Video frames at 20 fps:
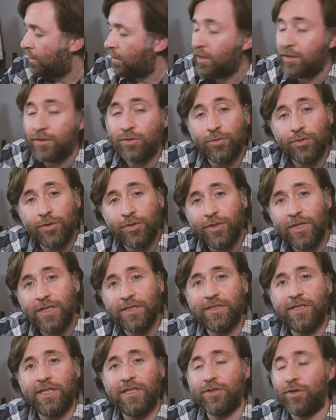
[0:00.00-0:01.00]
So all you need
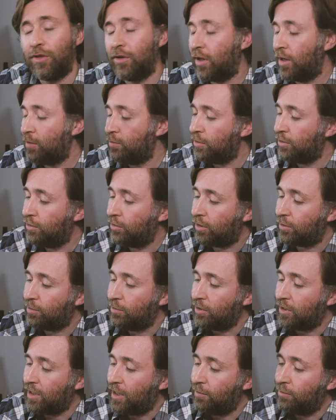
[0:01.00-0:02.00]
to teach online with a
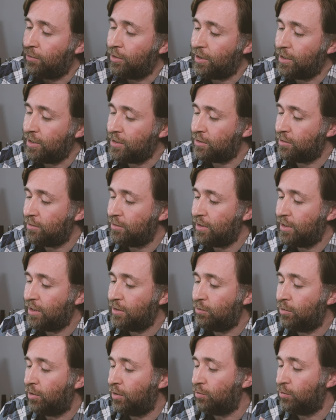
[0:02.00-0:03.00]
document camera is you
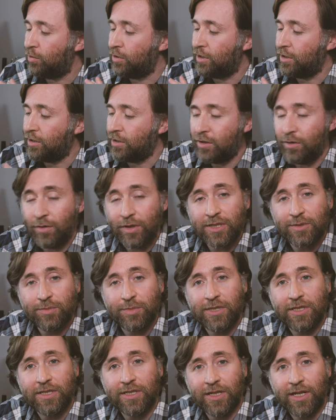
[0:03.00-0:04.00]
need one with a
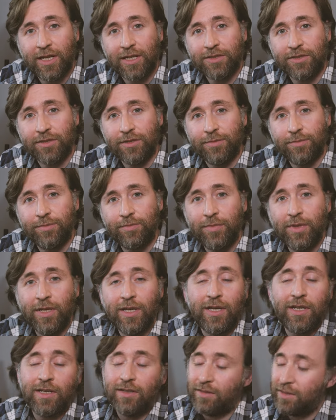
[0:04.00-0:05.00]
USB connection.
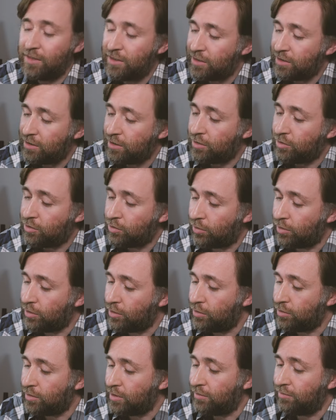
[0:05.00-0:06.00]
This is the
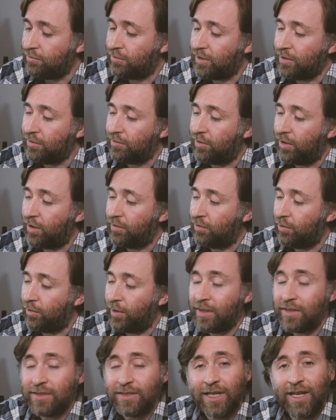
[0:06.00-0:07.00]
Joyusing
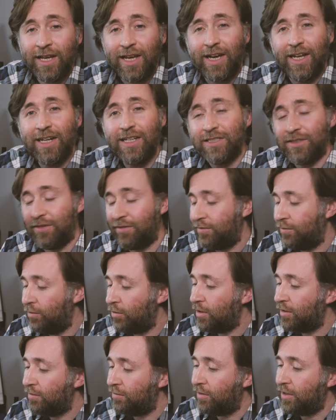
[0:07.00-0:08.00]
V508, and it's a
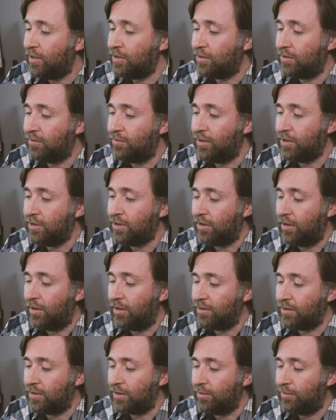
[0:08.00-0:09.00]
fully featured
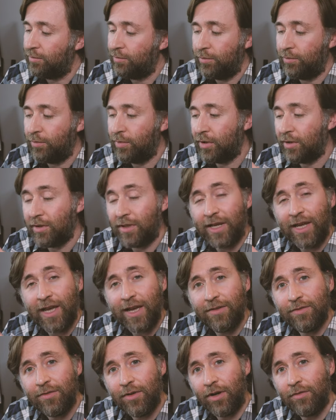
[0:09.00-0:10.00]
visualizer. But they
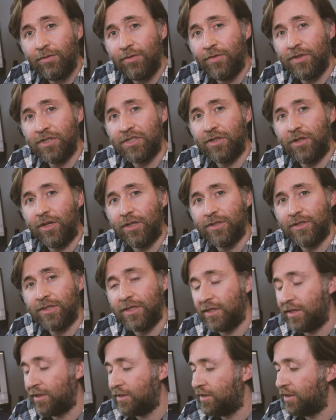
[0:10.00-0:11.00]
have other visualizers
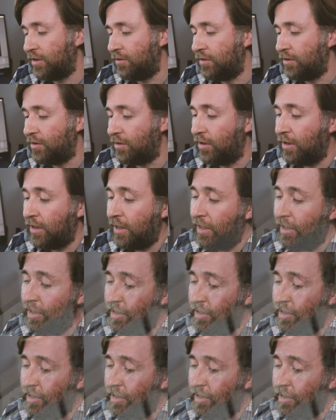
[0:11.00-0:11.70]
in this series that